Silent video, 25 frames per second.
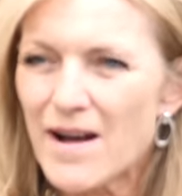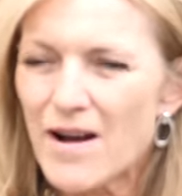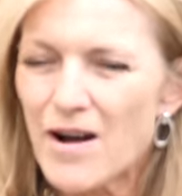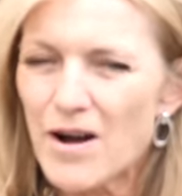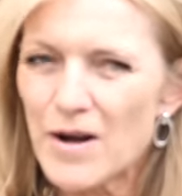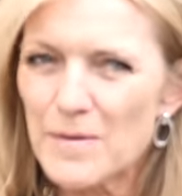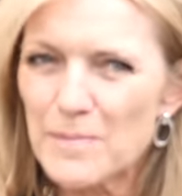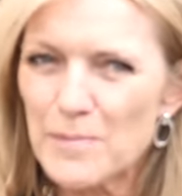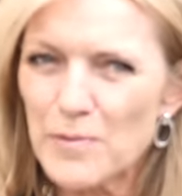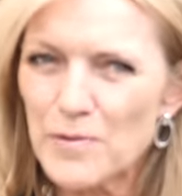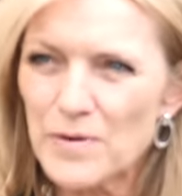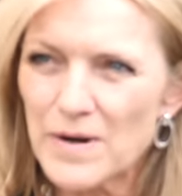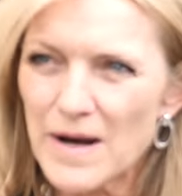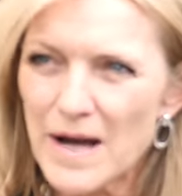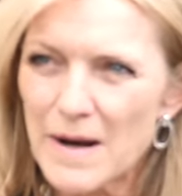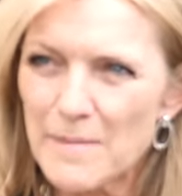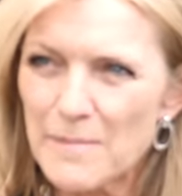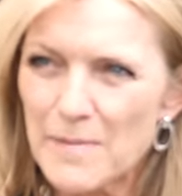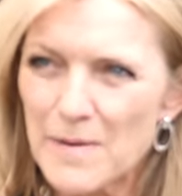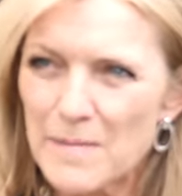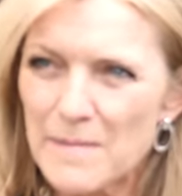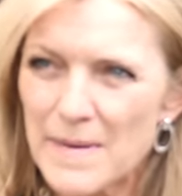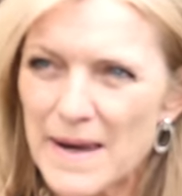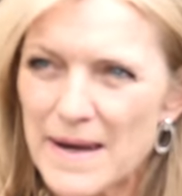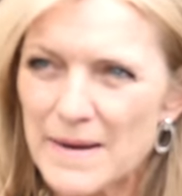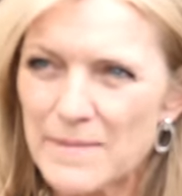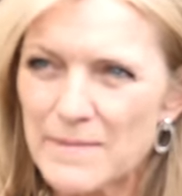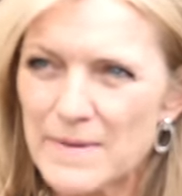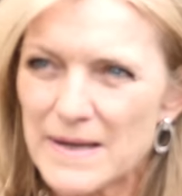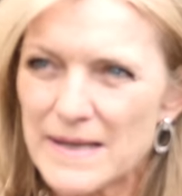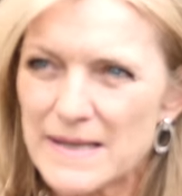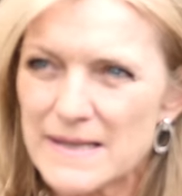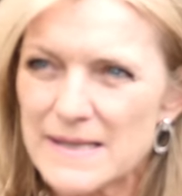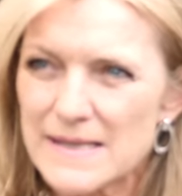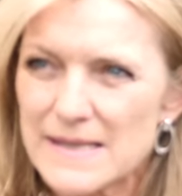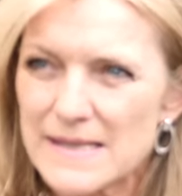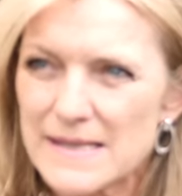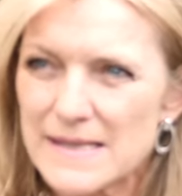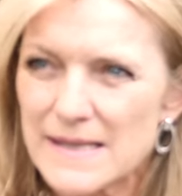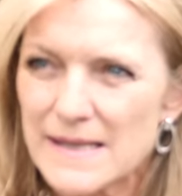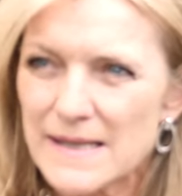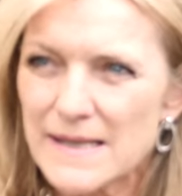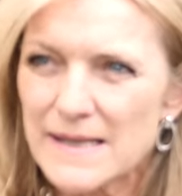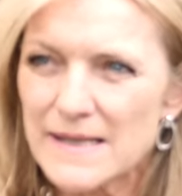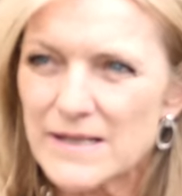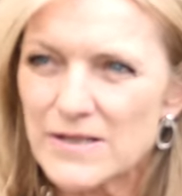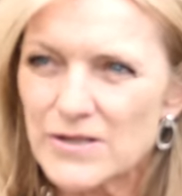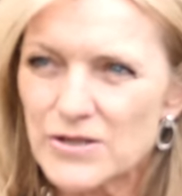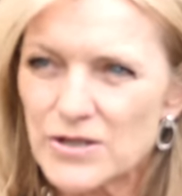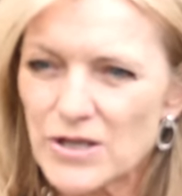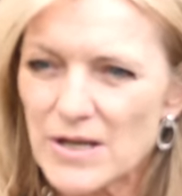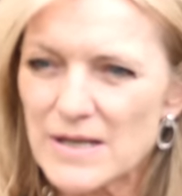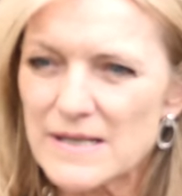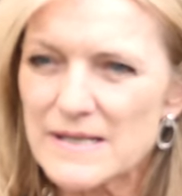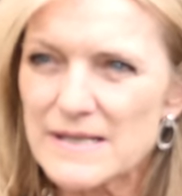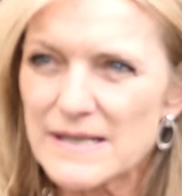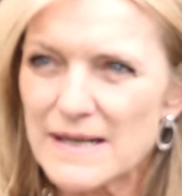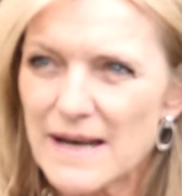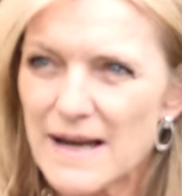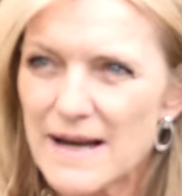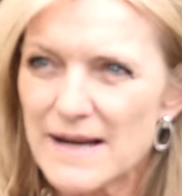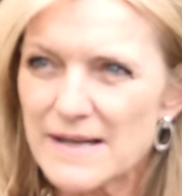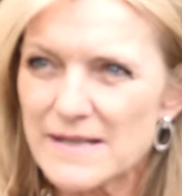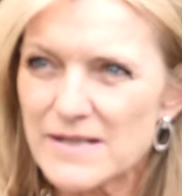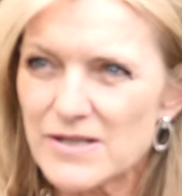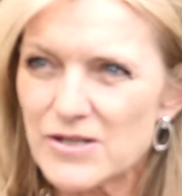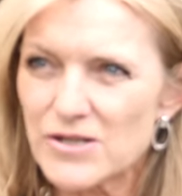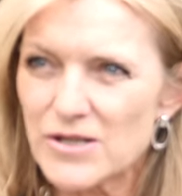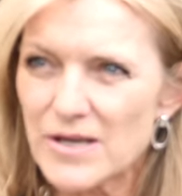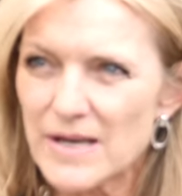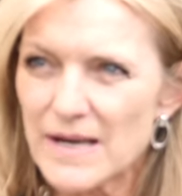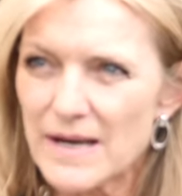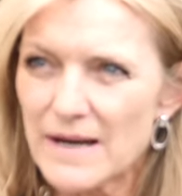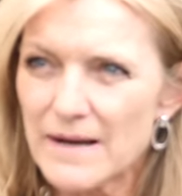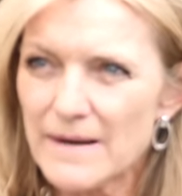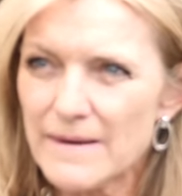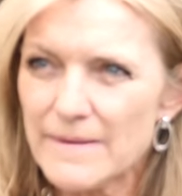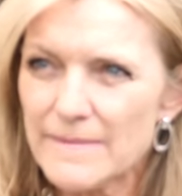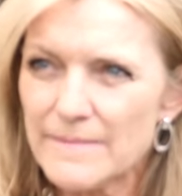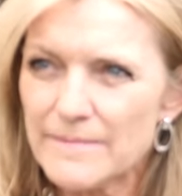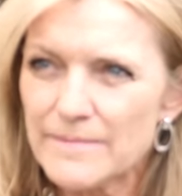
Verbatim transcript: I put up amendments just last year